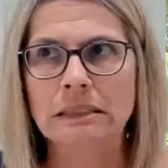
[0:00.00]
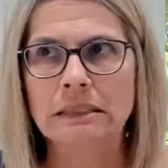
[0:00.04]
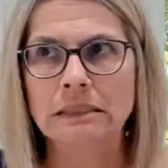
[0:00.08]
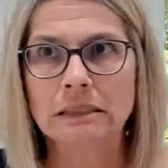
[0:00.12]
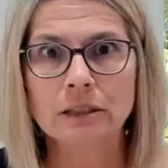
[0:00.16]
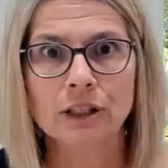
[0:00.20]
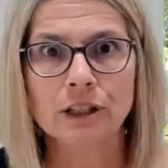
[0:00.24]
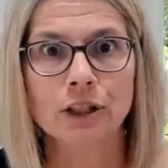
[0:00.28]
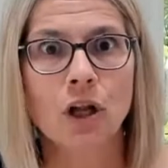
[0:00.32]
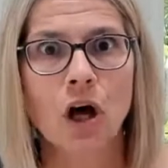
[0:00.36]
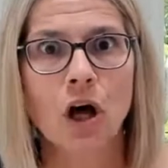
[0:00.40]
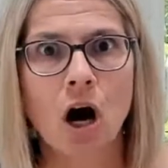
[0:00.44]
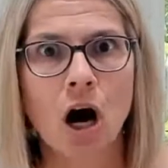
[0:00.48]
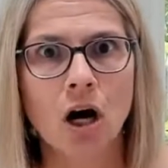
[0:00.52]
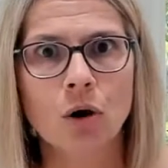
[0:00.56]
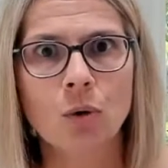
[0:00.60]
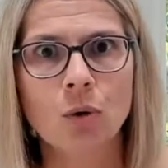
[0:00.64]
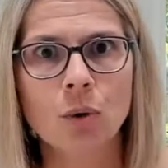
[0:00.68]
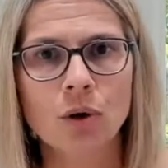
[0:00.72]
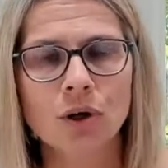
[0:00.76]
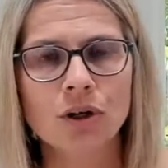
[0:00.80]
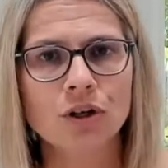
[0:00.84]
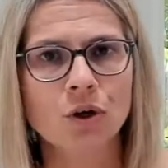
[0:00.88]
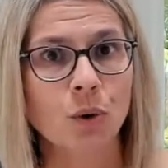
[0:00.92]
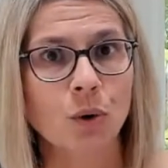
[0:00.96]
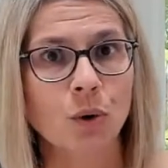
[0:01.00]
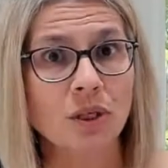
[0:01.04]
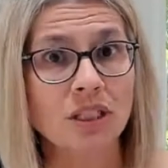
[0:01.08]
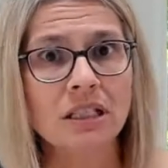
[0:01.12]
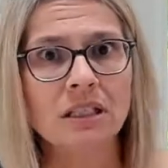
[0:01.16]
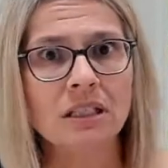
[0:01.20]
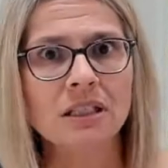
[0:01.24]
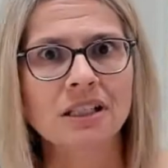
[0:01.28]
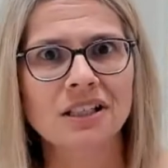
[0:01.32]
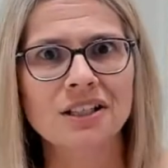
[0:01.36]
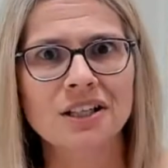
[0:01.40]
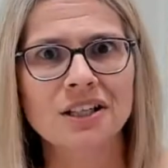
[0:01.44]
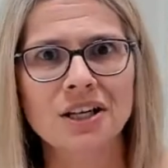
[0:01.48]
a little awkward or it's a
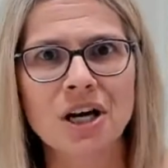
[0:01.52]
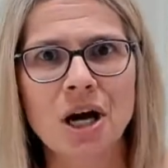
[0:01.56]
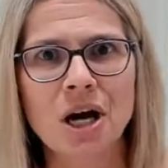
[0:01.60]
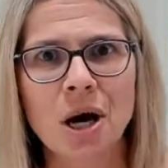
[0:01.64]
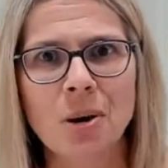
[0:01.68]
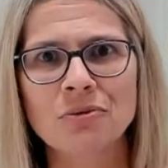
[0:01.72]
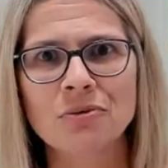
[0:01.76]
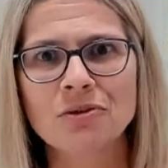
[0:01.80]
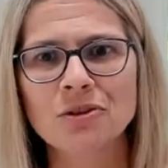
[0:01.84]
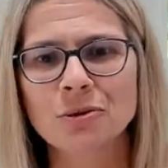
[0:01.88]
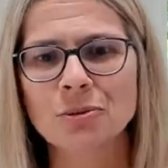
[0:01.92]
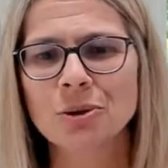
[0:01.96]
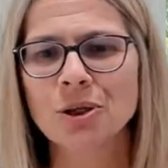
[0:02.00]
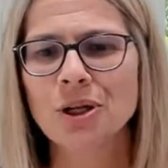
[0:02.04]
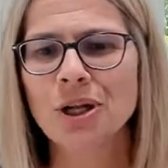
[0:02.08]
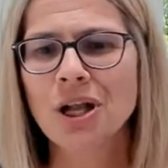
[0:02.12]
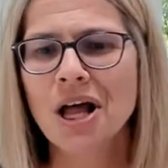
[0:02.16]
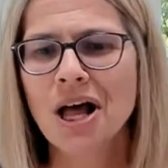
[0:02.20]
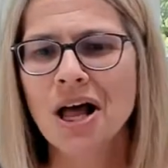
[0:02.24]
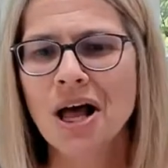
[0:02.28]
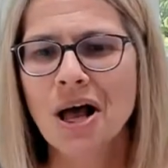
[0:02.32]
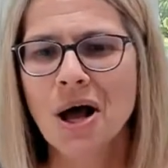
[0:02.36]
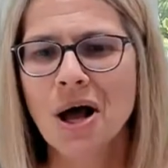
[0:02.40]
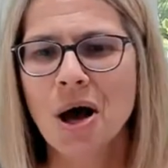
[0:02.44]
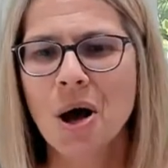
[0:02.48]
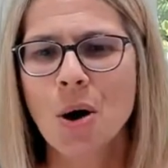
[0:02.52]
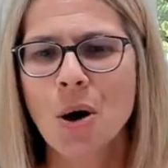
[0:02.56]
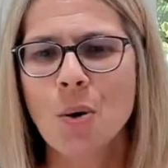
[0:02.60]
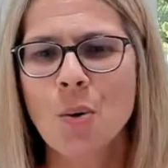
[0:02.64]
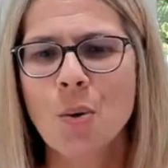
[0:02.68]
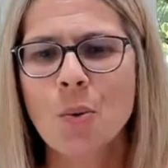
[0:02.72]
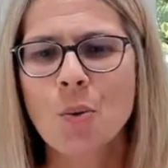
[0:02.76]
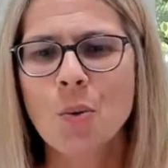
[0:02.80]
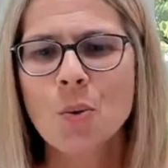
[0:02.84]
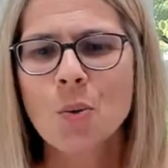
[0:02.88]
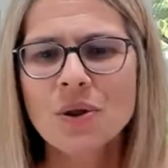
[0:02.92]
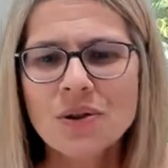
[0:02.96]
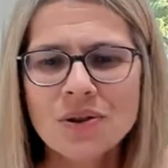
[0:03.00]
little uncomfortable.
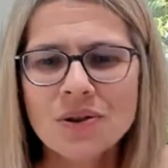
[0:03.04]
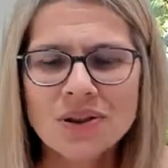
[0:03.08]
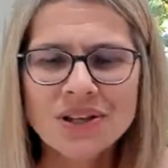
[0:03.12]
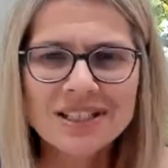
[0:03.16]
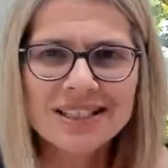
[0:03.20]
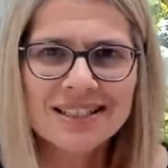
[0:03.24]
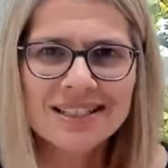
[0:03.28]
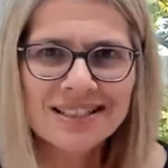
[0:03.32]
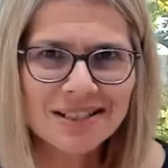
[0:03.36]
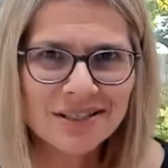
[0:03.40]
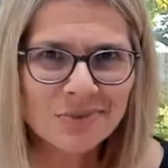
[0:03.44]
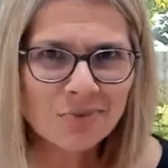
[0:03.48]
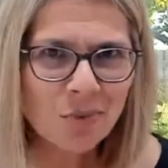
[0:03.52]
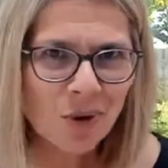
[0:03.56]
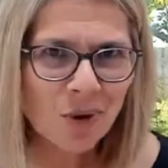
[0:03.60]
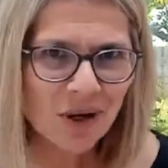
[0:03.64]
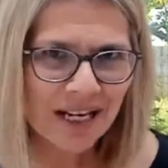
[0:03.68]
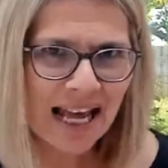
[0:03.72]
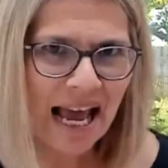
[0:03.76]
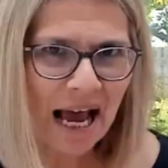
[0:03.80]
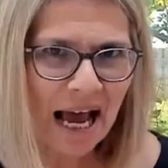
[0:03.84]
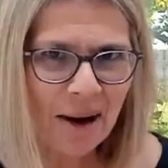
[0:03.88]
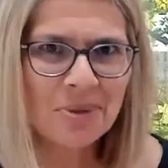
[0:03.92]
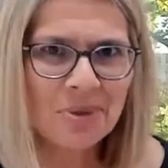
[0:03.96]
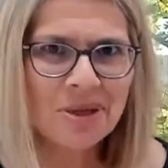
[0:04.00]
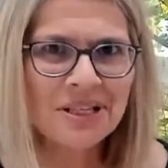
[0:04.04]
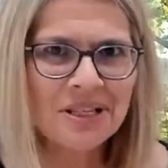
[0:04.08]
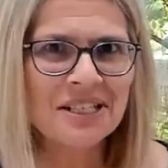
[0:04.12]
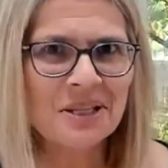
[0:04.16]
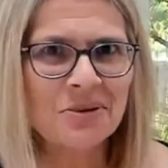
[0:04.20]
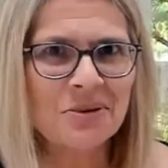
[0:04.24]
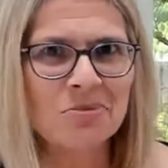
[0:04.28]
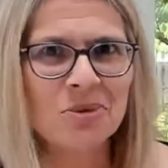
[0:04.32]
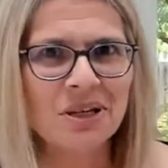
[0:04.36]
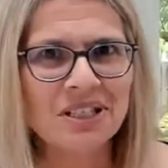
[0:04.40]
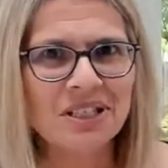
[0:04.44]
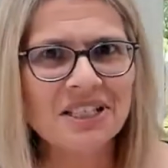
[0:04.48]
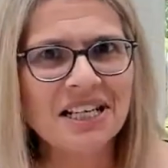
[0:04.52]
Well, this is what happens in
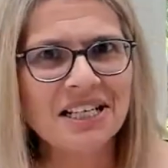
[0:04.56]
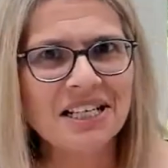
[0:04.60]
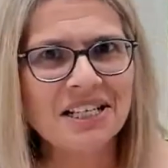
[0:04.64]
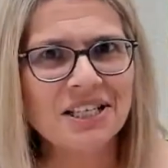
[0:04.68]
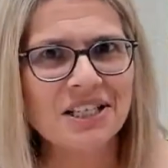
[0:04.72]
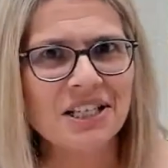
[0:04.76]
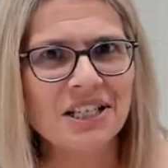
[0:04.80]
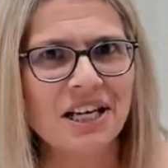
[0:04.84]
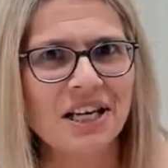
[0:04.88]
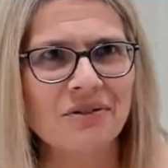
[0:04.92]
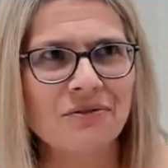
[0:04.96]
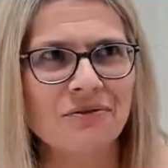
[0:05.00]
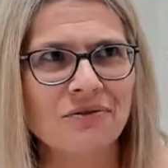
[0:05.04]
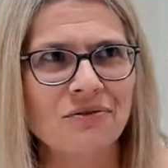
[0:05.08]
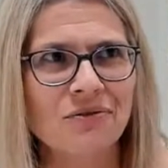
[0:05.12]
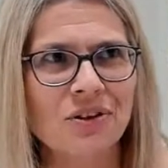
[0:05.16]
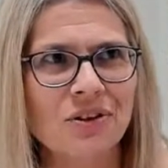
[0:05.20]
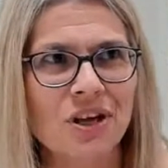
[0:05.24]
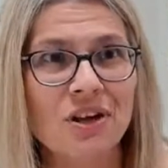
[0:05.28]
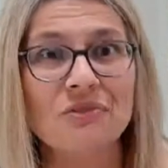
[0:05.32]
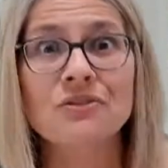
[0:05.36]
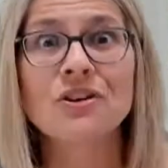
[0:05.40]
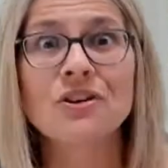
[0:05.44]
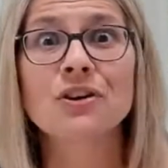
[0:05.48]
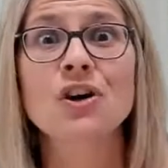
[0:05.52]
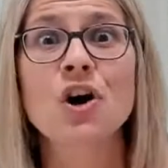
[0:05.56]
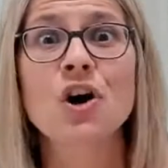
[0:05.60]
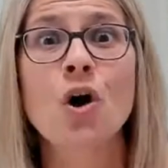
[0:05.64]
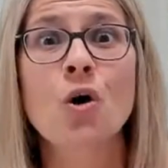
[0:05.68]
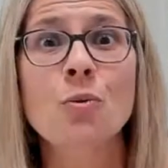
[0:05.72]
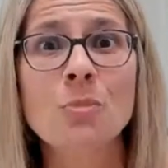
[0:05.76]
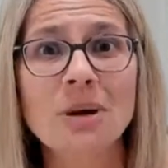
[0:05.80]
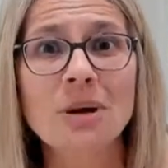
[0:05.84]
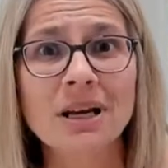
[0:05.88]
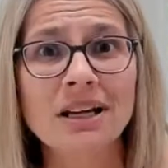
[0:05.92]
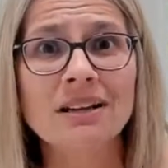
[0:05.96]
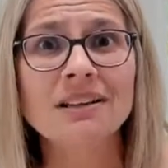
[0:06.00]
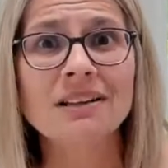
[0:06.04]
business if you're
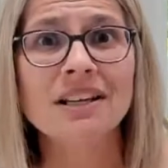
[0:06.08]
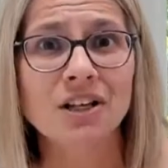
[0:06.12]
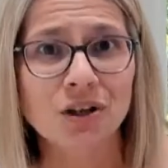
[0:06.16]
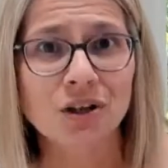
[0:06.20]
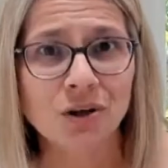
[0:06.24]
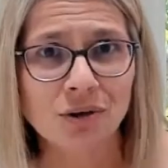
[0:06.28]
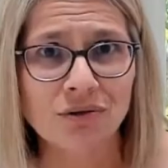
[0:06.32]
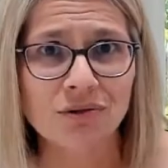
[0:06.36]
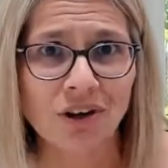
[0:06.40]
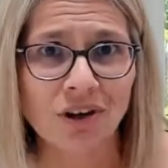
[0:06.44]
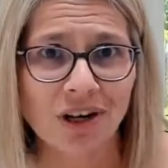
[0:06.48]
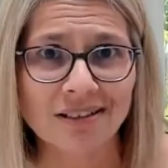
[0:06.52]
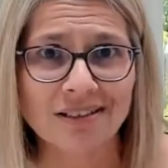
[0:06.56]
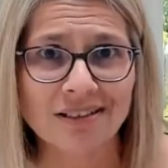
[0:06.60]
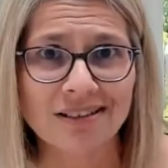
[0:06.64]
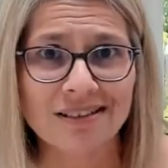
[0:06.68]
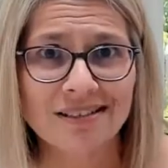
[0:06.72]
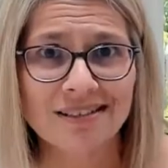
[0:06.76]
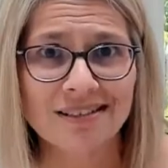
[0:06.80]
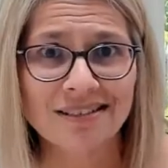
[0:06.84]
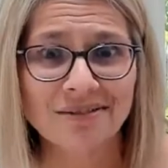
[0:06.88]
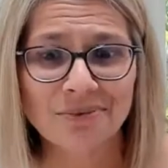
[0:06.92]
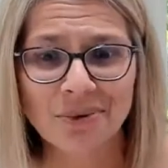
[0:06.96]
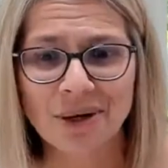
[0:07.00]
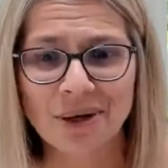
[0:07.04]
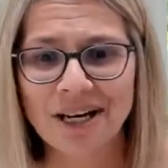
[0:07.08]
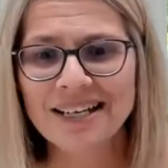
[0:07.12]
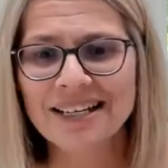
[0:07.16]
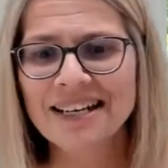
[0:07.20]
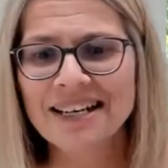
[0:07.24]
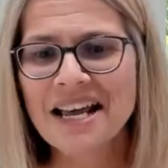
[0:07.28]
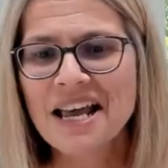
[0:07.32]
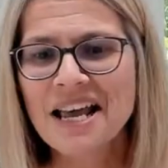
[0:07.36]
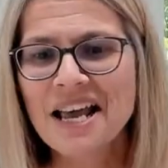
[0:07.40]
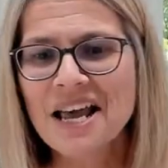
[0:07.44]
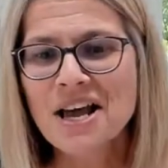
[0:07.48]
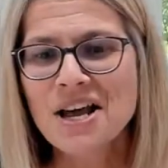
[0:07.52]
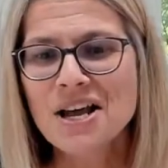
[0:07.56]
commingling your funds, right?
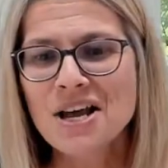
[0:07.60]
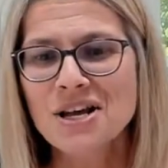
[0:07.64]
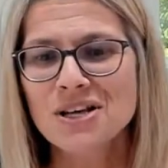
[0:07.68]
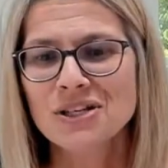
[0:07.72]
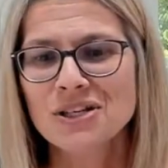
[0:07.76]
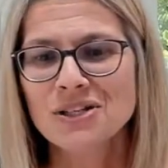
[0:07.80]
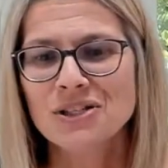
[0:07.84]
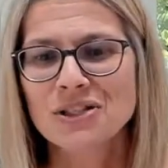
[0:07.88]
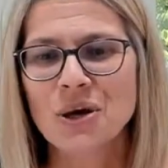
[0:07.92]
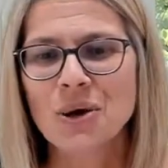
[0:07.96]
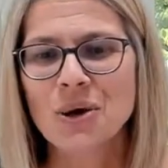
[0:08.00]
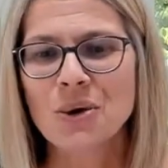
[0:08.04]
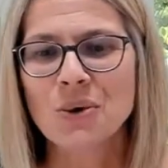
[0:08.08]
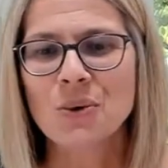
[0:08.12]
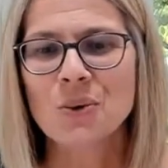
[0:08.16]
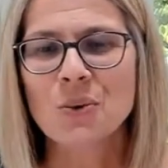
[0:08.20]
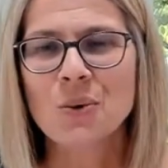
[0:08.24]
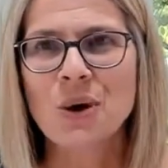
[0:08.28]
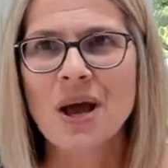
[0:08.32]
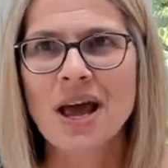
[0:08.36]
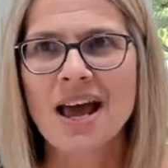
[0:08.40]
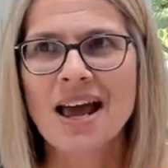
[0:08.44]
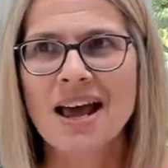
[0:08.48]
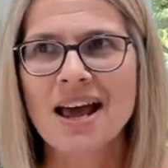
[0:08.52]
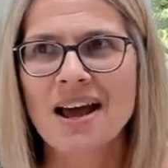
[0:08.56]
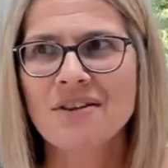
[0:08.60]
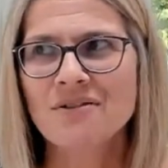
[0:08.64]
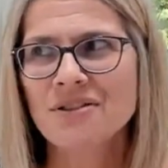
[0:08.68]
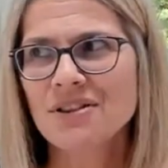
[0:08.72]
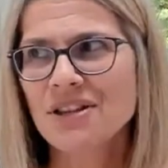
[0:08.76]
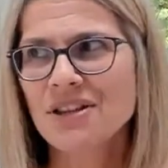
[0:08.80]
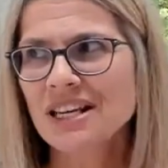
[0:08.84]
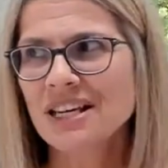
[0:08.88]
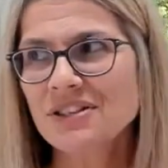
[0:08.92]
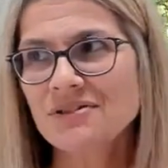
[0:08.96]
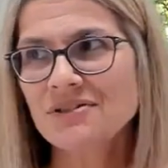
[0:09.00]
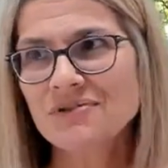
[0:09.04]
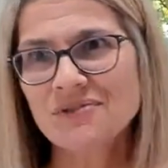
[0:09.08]
So
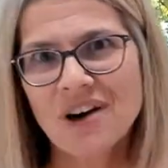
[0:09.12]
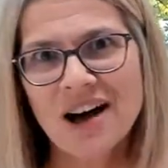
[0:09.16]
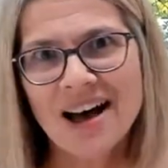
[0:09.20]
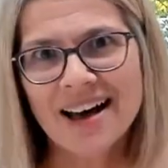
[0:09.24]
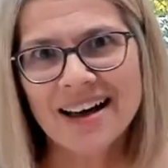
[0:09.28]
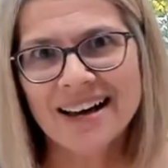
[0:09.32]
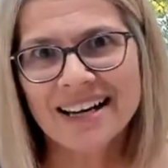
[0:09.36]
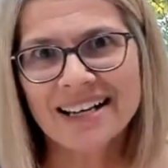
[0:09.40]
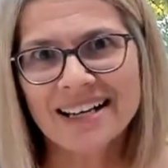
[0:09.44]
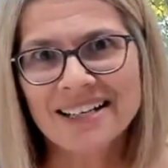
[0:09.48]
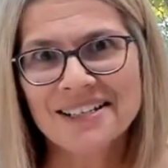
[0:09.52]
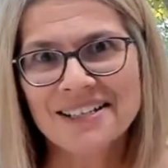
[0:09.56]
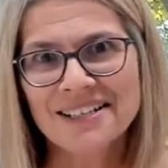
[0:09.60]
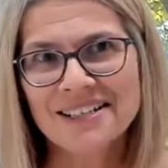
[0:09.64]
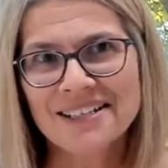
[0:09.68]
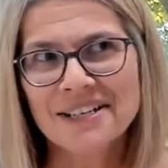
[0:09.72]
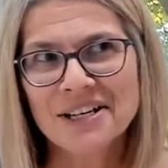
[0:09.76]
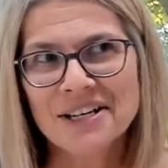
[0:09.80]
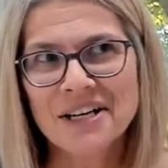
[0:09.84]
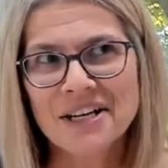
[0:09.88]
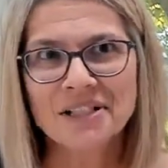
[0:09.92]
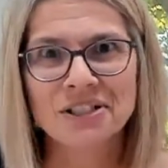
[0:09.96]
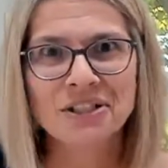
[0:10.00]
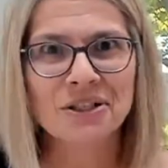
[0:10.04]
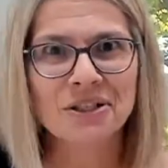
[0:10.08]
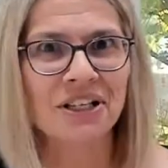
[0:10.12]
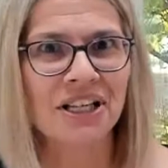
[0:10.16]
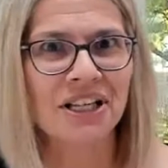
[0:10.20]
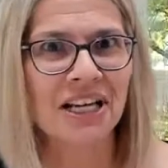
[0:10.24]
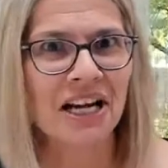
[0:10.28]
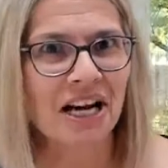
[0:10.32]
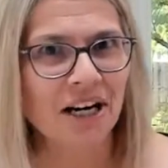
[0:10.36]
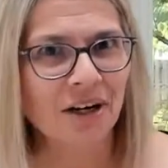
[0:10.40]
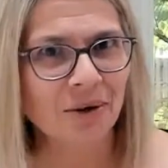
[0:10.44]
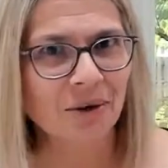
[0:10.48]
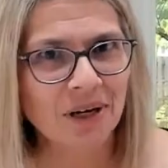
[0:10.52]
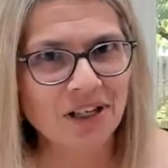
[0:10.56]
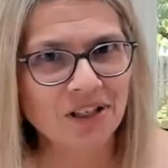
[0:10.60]
everything's fine until the
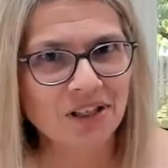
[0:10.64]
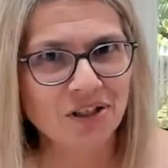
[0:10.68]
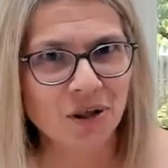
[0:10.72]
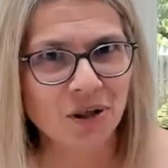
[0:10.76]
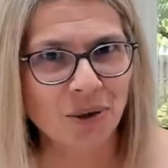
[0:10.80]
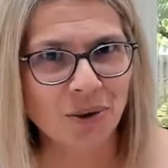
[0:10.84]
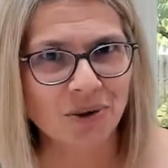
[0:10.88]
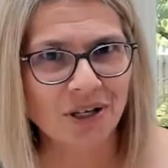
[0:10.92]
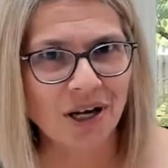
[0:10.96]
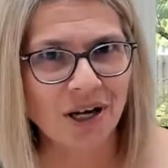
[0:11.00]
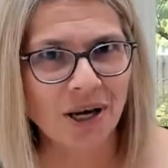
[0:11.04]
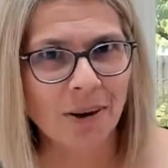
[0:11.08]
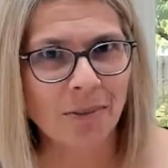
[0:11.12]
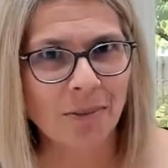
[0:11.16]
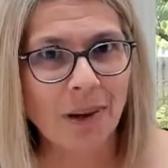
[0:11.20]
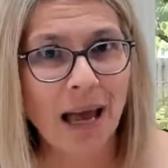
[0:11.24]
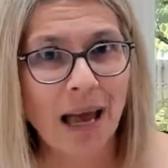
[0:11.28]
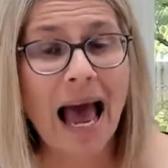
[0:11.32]
IRS shows up.